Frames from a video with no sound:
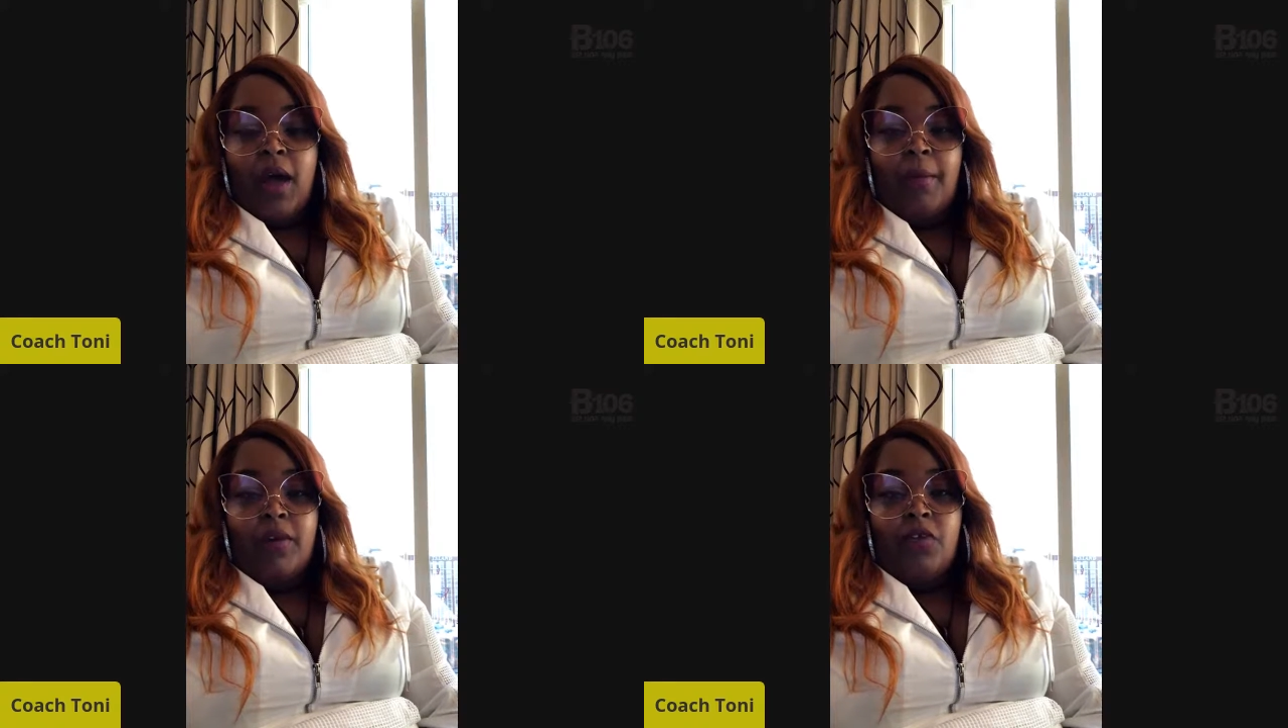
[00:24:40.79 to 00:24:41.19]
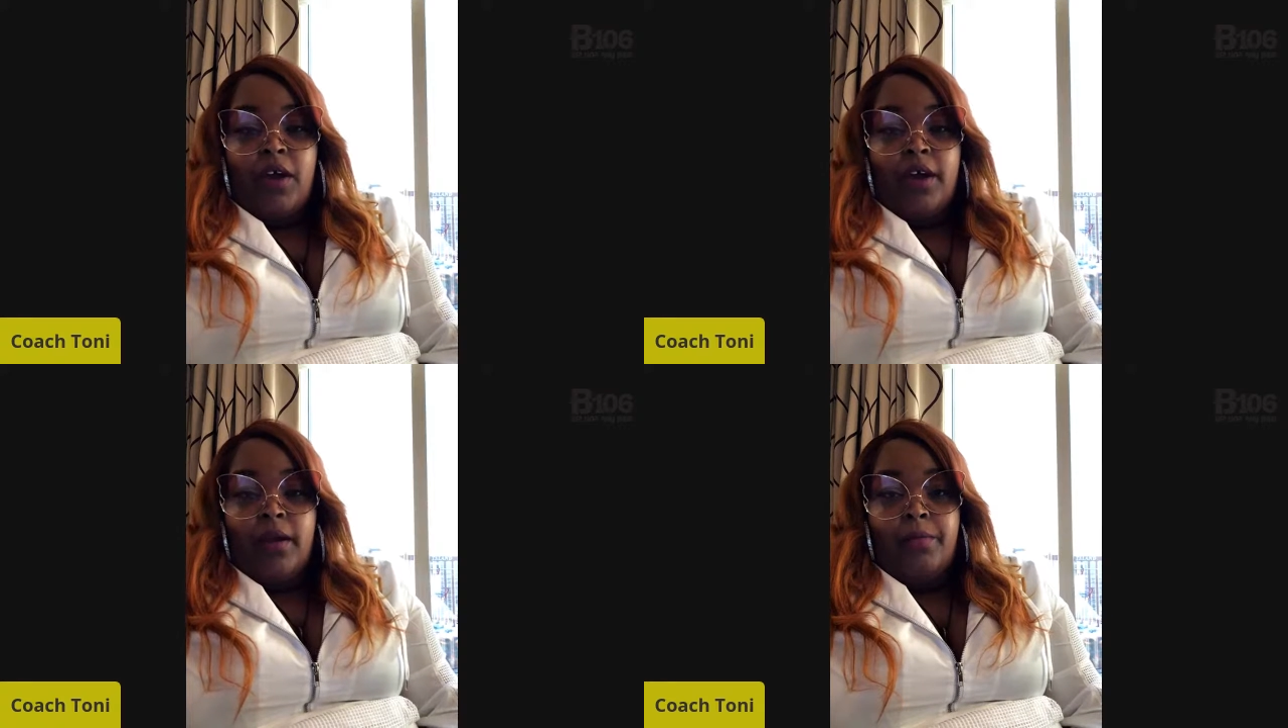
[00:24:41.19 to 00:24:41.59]
I'll be
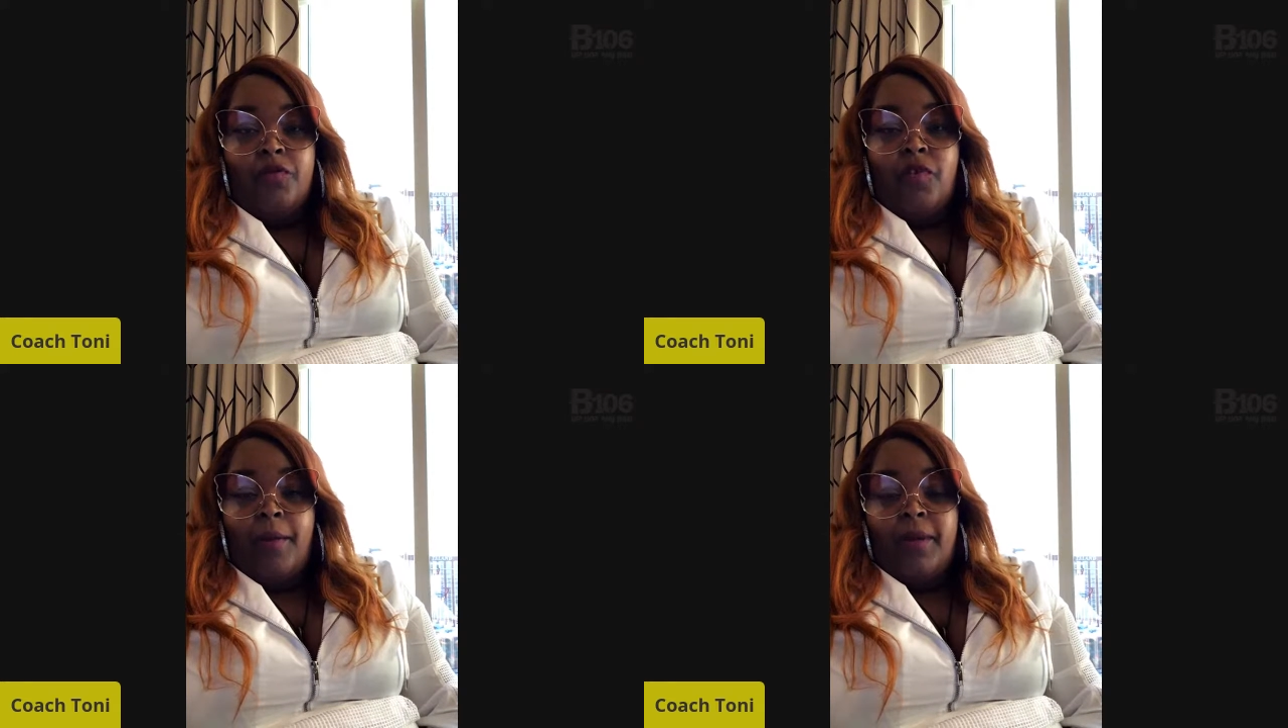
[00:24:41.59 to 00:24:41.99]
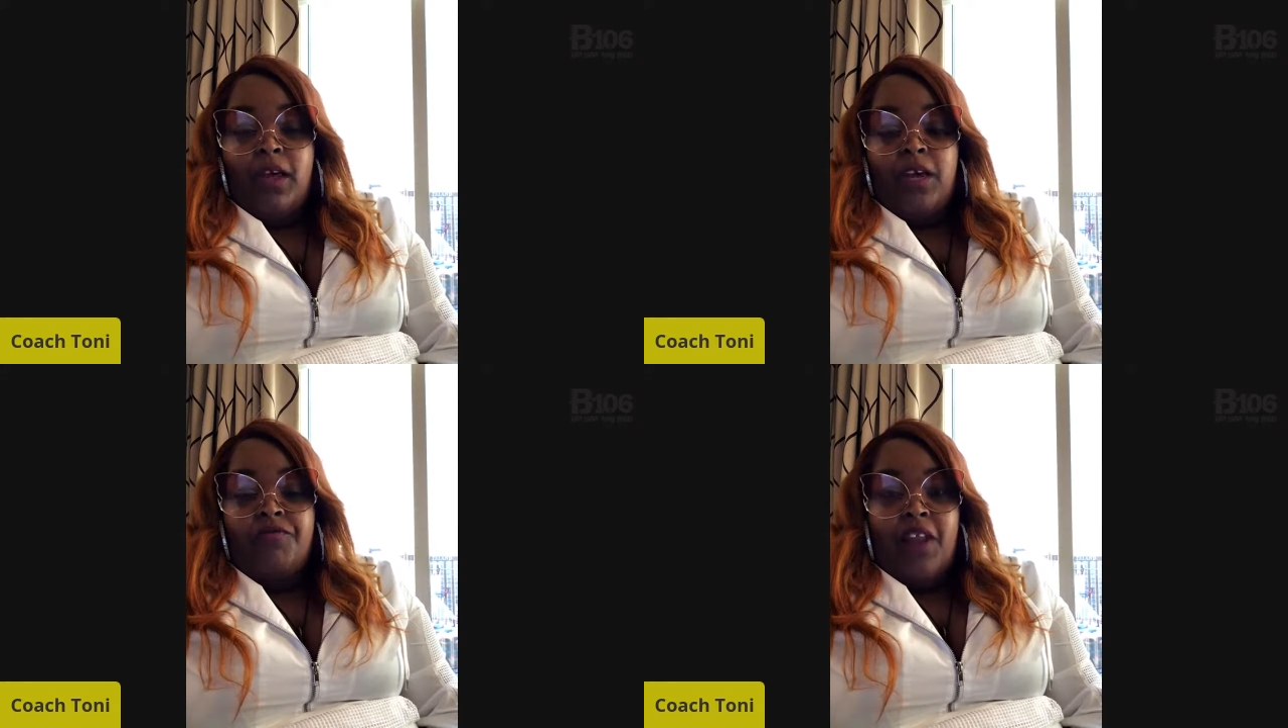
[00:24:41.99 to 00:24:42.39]

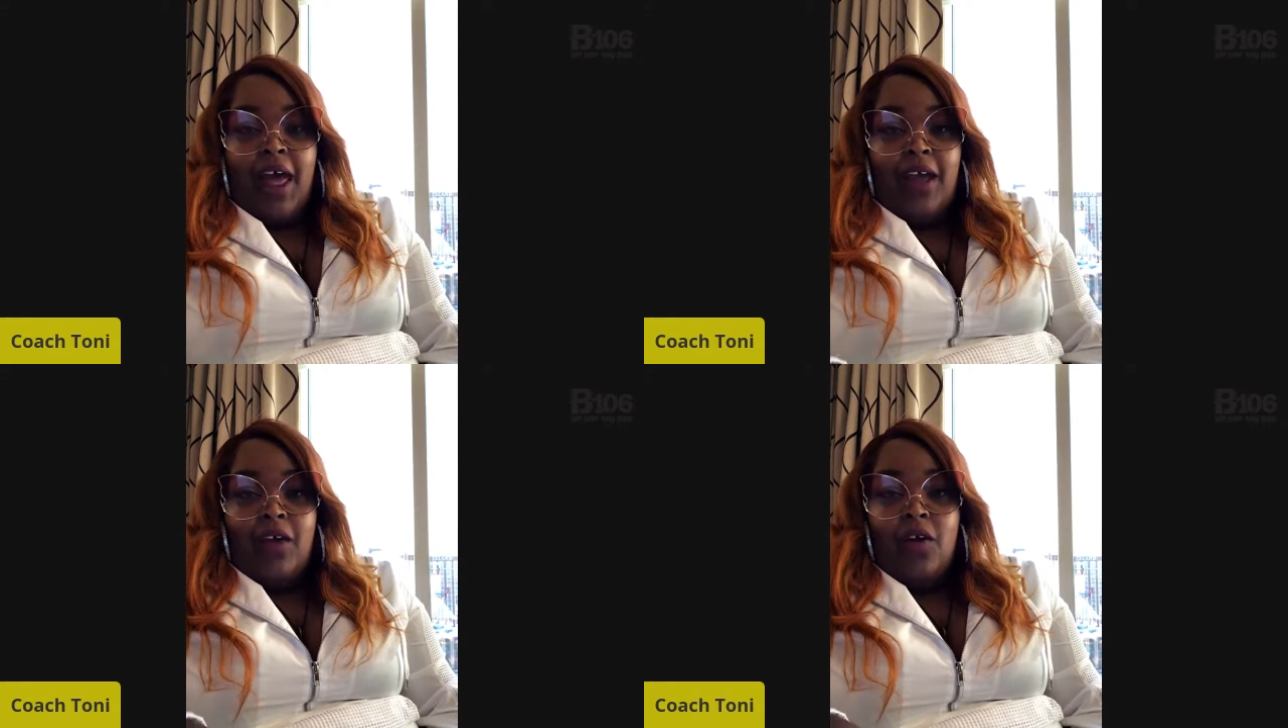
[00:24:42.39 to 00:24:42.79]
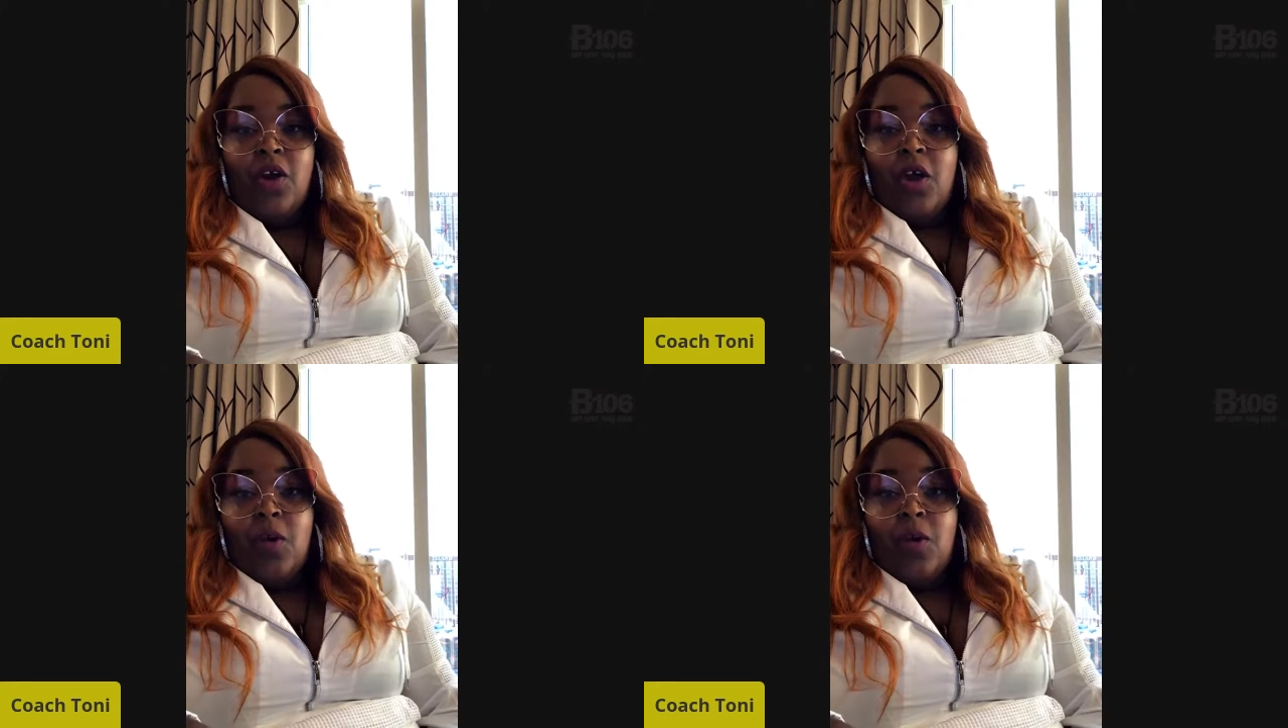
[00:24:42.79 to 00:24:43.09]
dropping a flyer.